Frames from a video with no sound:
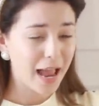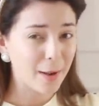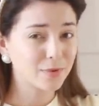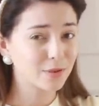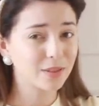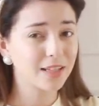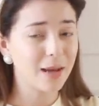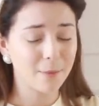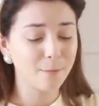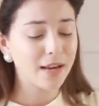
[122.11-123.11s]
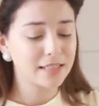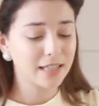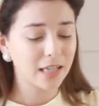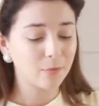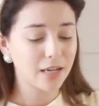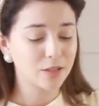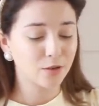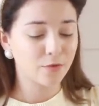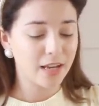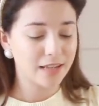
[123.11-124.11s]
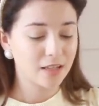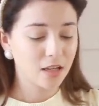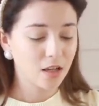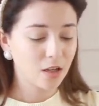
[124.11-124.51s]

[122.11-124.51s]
absolutely amazing. It makes your face